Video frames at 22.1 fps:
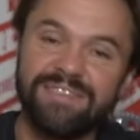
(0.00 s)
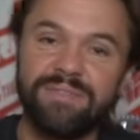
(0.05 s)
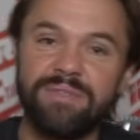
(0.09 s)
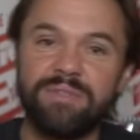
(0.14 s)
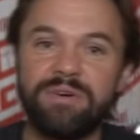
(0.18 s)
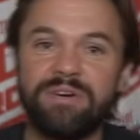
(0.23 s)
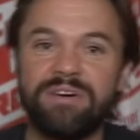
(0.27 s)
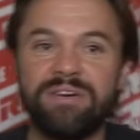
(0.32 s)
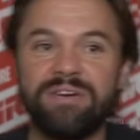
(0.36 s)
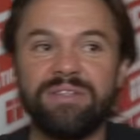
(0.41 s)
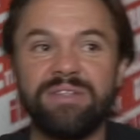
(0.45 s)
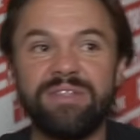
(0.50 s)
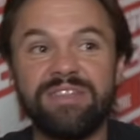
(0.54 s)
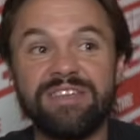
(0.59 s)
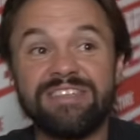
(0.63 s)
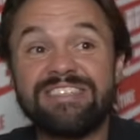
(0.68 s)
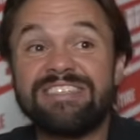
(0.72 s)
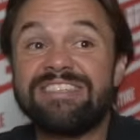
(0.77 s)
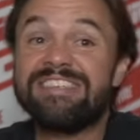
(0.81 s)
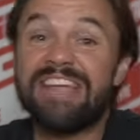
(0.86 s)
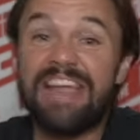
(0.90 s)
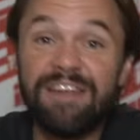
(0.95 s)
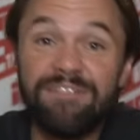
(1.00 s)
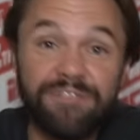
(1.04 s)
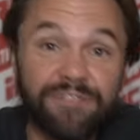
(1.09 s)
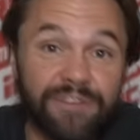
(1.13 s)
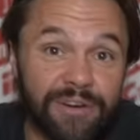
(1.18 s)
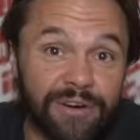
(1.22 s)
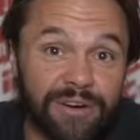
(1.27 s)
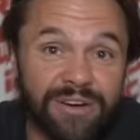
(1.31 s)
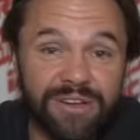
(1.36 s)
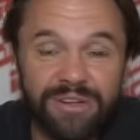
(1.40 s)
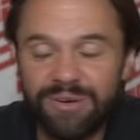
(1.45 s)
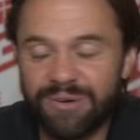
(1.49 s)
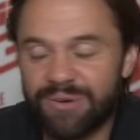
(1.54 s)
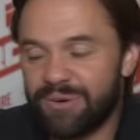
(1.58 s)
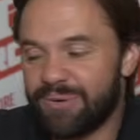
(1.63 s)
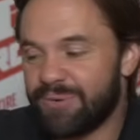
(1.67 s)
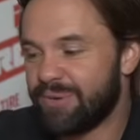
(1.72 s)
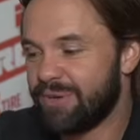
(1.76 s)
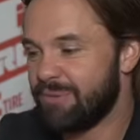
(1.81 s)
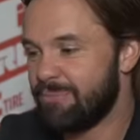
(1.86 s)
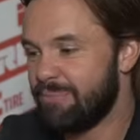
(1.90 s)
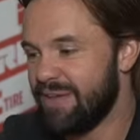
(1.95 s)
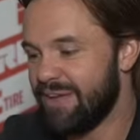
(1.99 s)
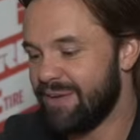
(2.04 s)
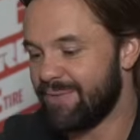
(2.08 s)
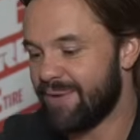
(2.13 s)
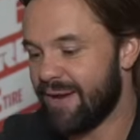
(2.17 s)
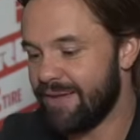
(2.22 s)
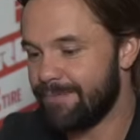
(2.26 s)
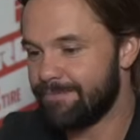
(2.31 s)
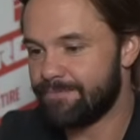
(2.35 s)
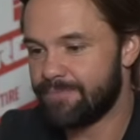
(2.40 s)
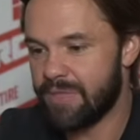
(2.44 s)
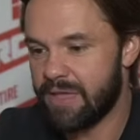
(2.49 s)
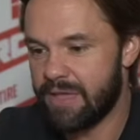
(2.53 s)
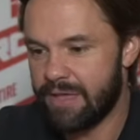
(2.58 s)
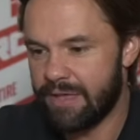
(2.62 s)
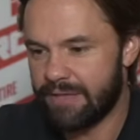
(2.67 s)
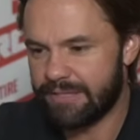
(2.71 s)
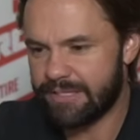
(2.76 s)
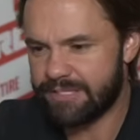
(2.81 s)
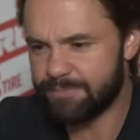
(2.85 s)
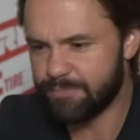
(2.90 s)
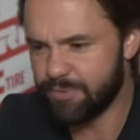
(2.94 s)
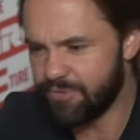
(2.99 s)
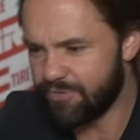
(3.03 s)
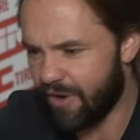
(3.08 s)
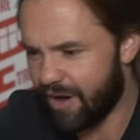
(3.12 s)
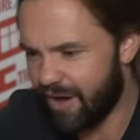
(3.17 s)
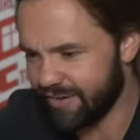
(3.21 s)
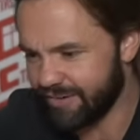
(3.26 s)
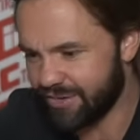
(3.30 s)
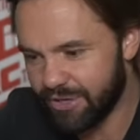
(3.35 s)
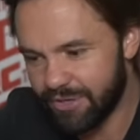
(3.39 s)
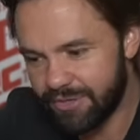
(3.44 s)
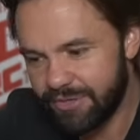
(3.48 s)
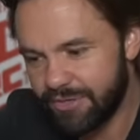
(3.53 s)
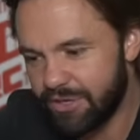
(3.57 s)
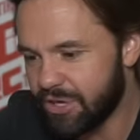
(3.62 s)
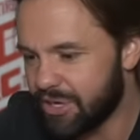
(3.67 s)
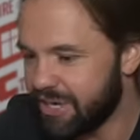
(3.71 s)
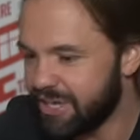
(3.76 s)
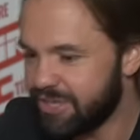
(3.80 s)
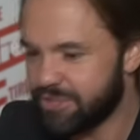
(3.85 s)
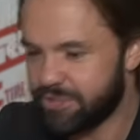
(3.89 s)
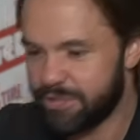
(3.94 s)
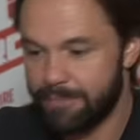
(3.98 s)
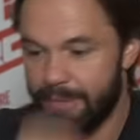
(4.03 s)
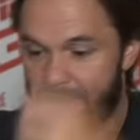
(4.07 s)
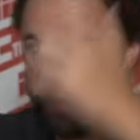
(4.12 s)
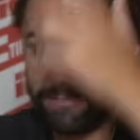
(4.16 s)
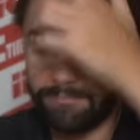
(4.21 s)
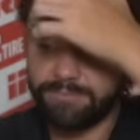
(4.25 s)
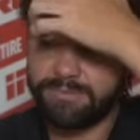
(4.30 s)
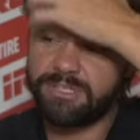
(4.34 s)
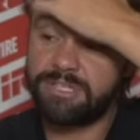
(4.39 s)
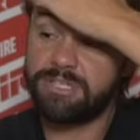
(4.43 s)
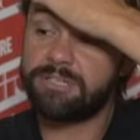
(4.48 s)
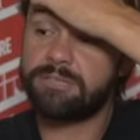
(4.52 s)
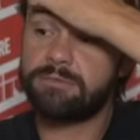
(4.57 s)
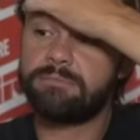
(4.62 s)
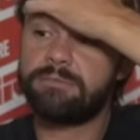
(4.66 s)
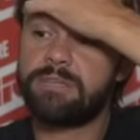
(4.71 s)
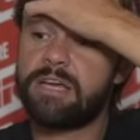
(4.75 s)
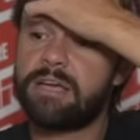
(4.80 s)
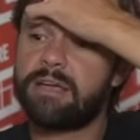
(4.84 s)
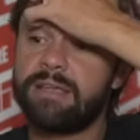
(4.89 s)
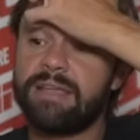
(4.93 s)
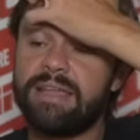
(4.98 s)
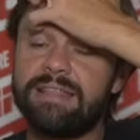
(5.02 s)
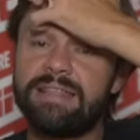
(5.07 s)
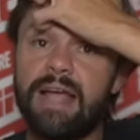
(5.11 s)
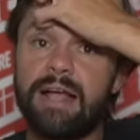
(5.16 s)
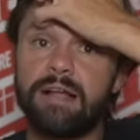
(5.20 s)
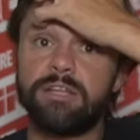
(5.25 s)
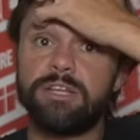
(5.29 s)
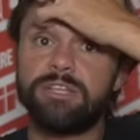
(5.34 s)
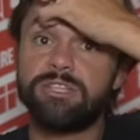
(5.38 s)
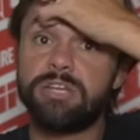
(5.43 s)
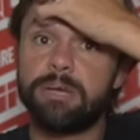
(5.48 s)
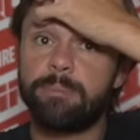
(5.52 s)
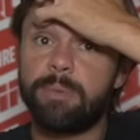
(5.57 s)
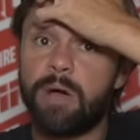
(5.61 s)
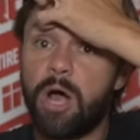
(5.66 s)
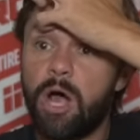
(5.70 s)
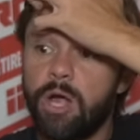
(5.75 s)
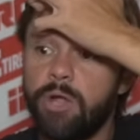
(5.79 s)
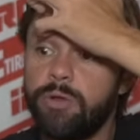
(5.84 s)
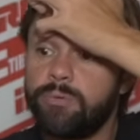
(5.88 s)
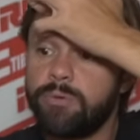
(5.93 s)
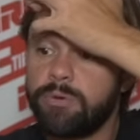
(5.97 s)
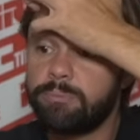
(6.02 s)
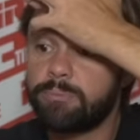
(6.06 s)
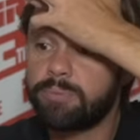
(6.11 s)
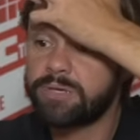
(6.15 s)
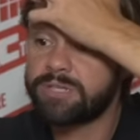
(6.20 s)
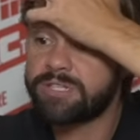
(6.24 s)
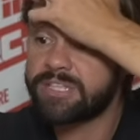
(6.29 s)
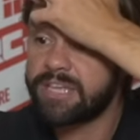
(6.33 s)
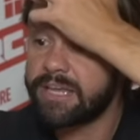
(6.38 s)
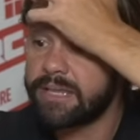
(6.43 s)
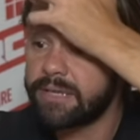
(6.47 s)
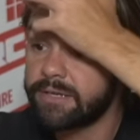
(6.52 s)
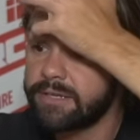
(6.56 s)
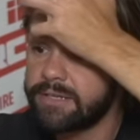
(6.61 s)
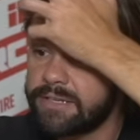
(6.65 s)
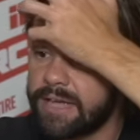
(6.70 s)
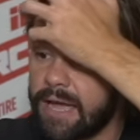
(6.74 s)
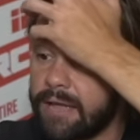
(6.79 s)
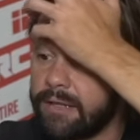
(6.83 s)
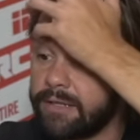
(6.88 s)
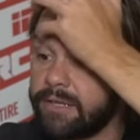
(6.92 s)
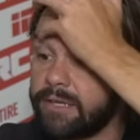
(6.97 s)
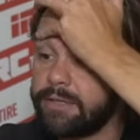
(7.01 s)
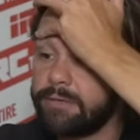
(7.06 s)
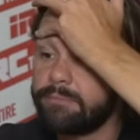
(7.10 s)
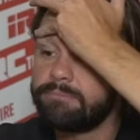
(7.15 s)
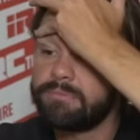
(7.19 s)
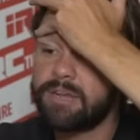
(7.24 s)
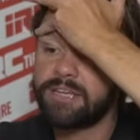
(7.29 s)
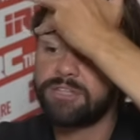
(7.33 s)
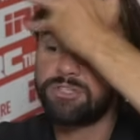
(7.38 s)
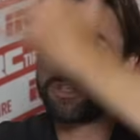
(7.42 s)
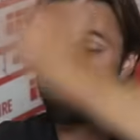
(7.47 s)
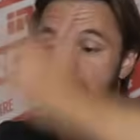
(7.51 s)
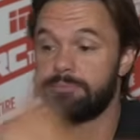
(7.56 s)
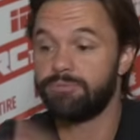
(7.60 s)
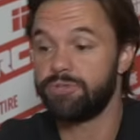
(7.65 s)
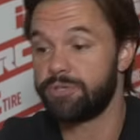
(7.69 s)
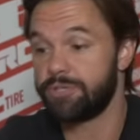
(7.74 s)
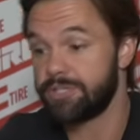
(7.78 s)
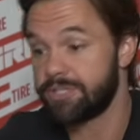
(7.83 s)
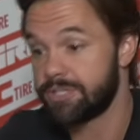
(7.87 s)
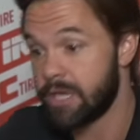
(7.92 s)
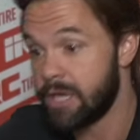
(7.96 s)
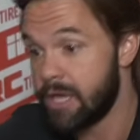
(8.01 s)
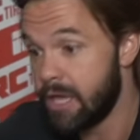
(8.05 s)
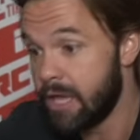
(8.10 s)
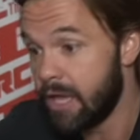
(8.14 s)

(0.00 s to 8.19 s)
the safer you're going to be, right? Let's move on. Good entry, man. Just get that clutch up 100% dialed in. Nice job, Jonas.